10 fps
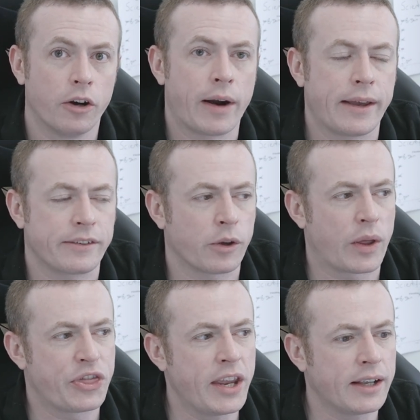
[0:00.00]
All right,
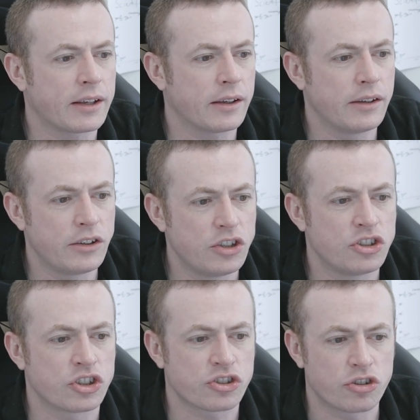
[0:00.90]
so I think
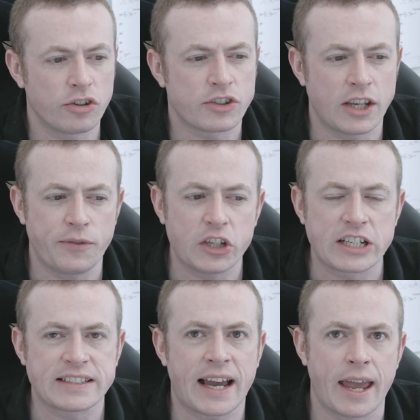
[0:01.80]
just see if you
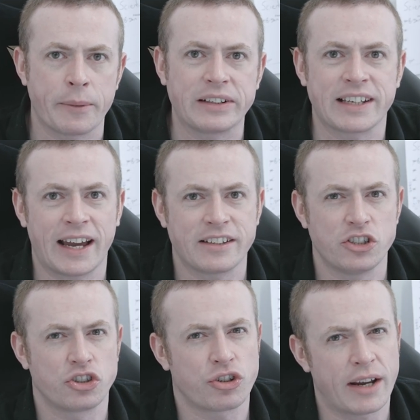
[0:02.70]
can tie it a bit
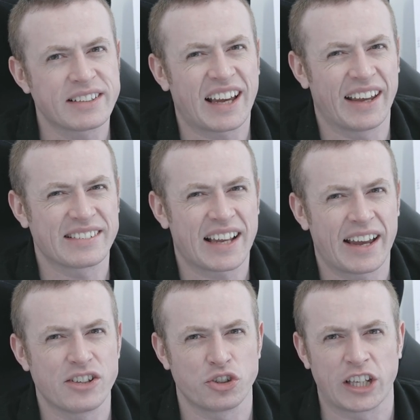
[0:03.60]
tighter. You should try and tie it as
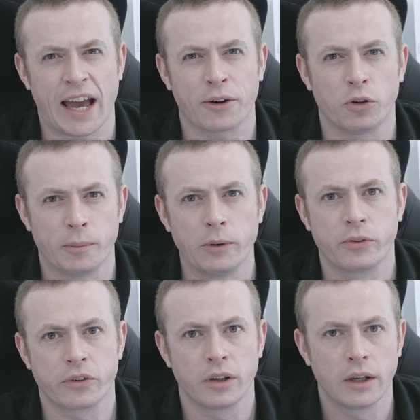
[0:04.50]
tight as you can
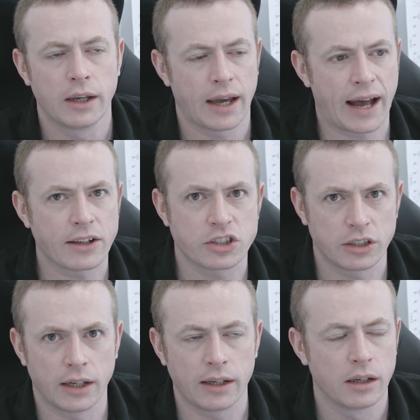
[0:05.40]
almost,
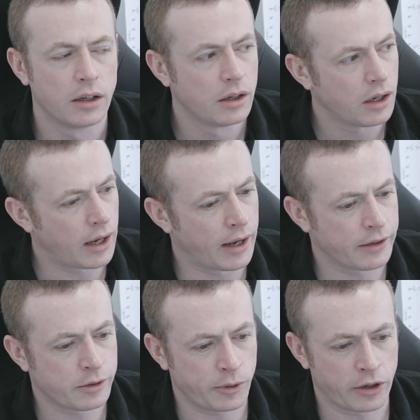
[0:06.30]
actually,
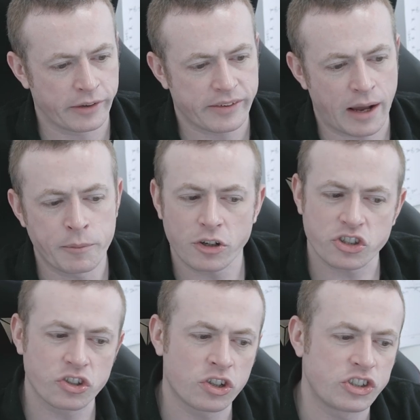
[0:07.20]
uh, to be honest. I'm
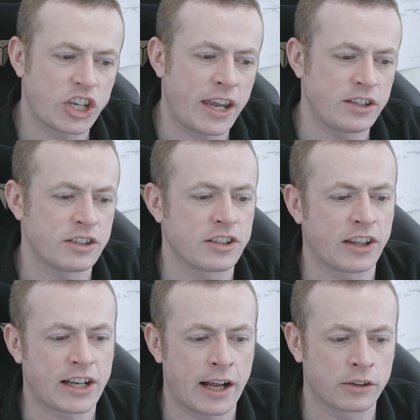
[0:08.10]
not sure changing to
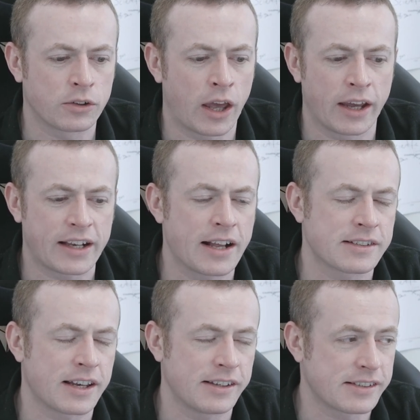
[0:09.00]
the kan uh,
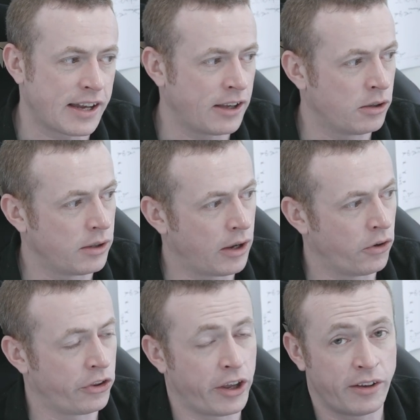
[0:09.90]
Kansai style
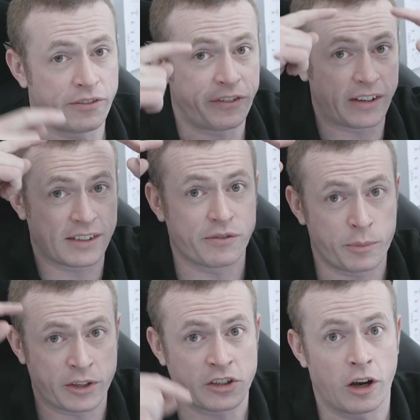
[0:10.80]
or the fixing
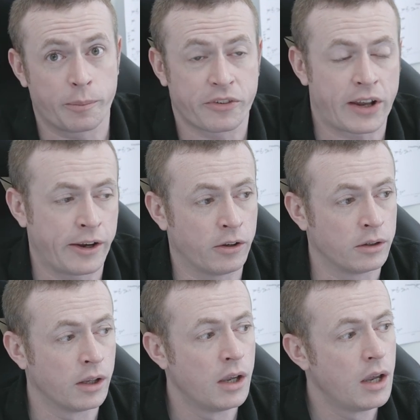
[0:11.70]
from the top
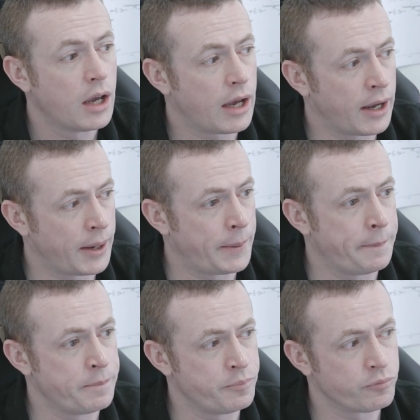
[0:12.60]
style
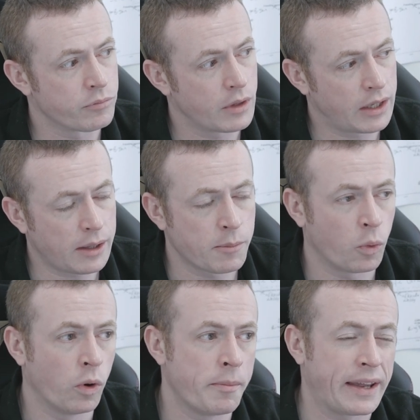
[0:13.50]
um,
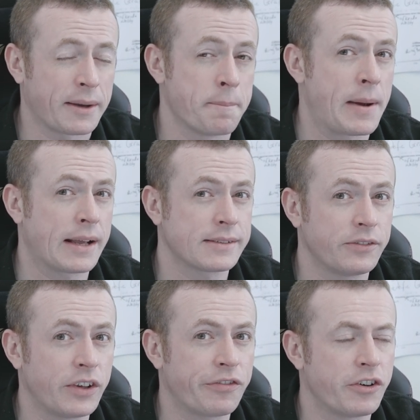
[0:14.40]
Himo will make a
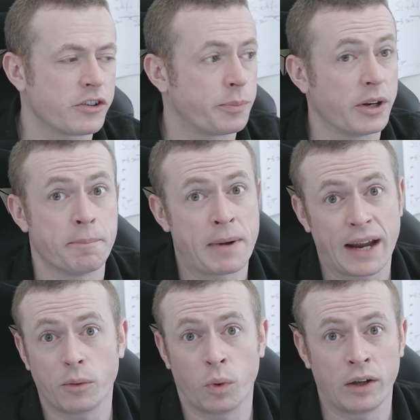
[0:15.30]
massive difference, but it
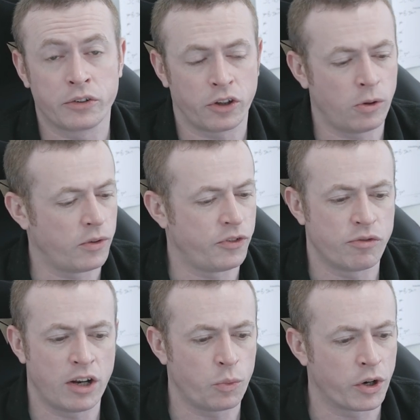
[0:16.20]
might well do. If
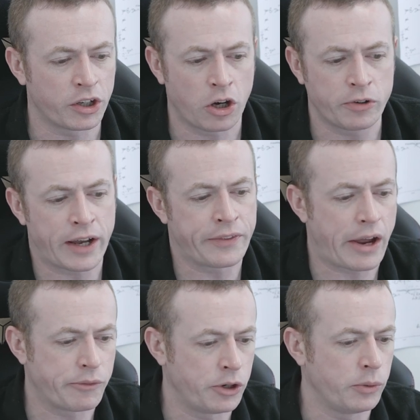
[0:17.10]
you really want to go down
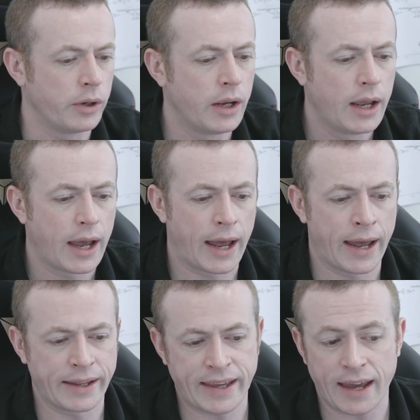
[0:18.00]
that route,
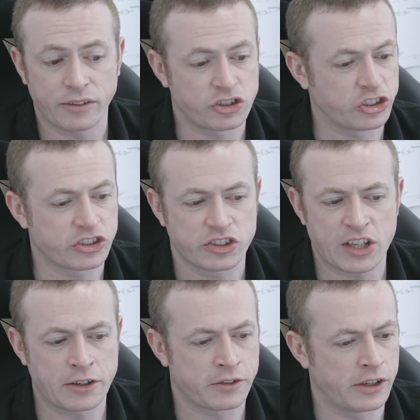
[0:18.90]
uh, yeah, just
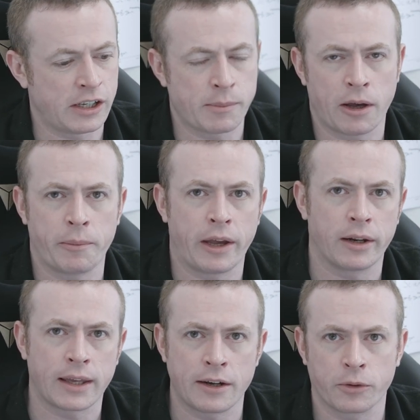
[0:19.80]
send us an email, mail
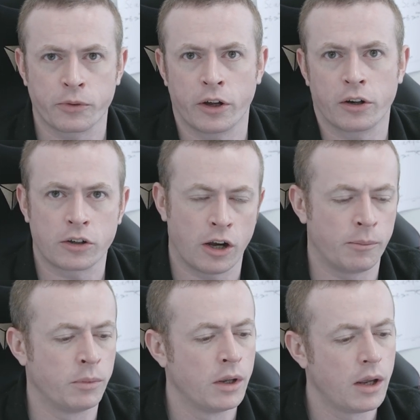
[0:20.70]
at kendo star dot
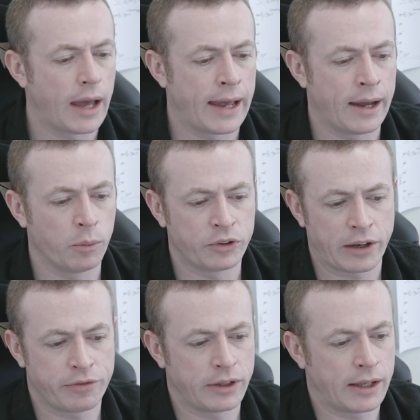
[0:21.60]
com. Uh, we'll
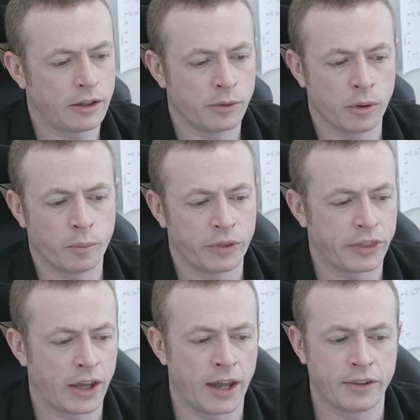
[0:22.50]
definitely hit you up with
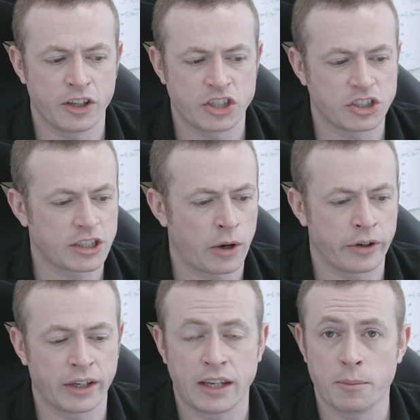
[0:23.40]
the the Chichikawa
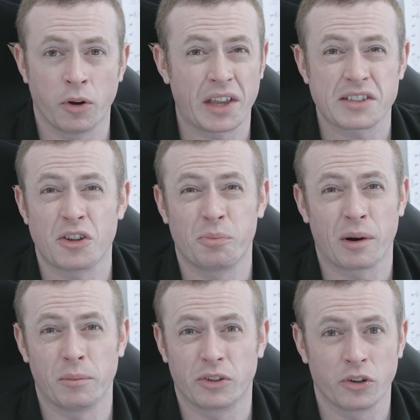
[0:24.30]
and the Himo. That's no
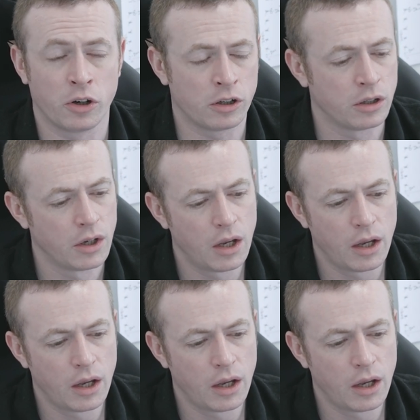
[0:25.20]
problem at all.